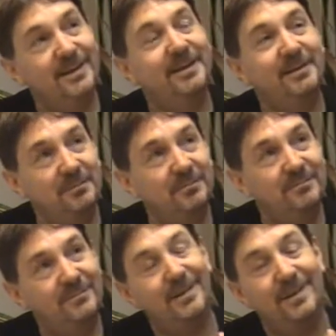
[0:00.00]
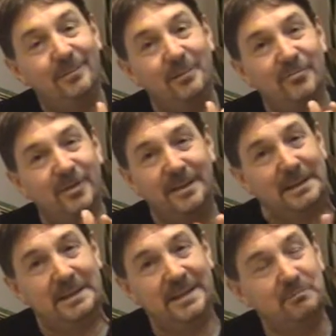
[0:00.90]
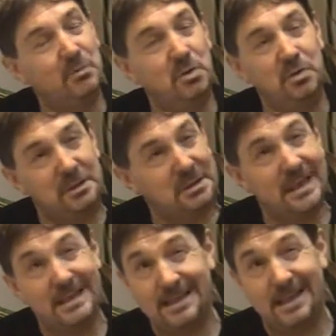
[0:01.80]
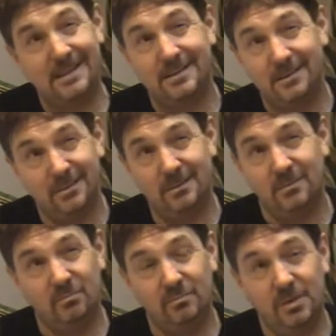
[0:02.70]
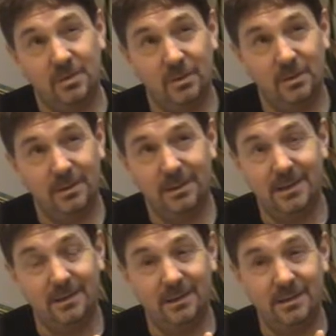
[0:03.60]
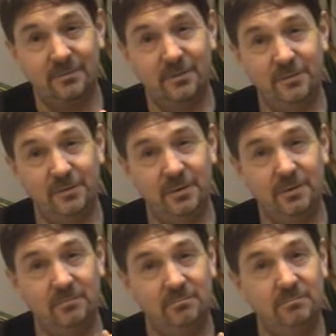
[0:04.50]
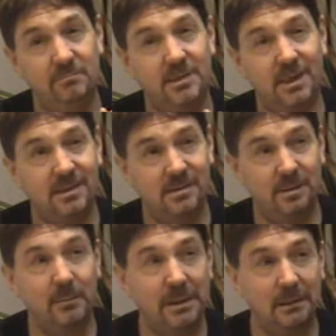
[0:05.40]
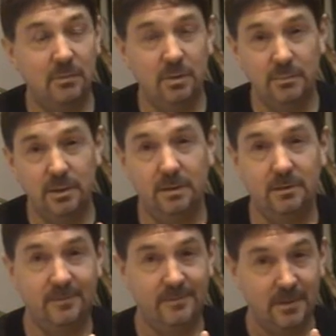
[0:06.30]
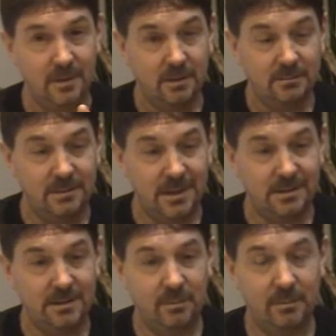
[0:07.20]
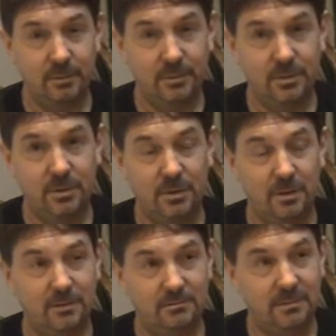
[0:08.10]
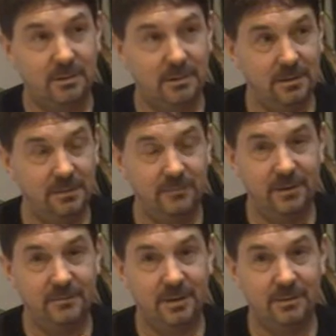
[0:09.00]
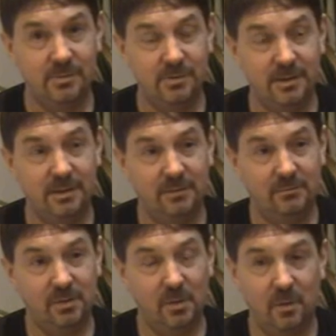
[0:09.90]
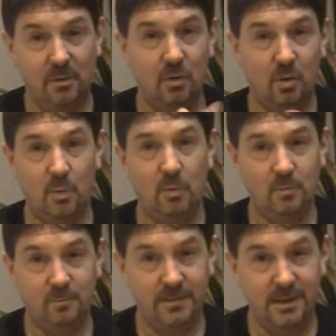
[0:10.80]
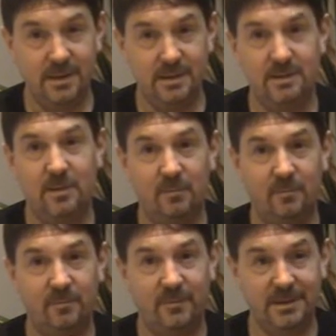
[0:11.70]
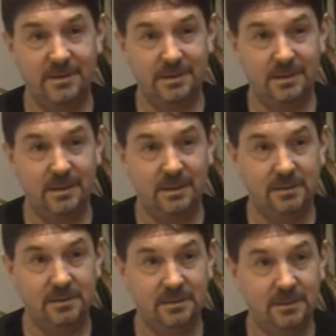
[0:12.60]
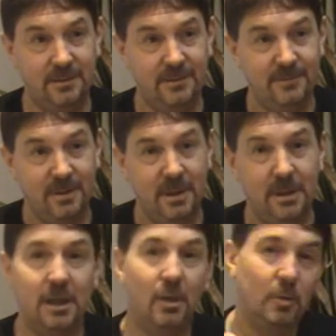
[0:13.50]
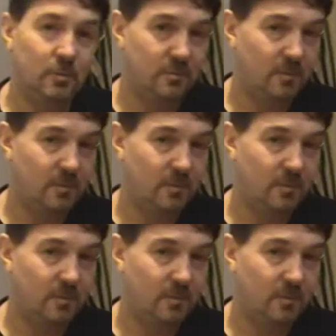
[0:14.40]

and I'm thinking I need more than 10 tests, and I need at least 50 tests. I mean, I'm going to be testing my blood sugar at least 5 times a day, on normal days and on fasting days, and then on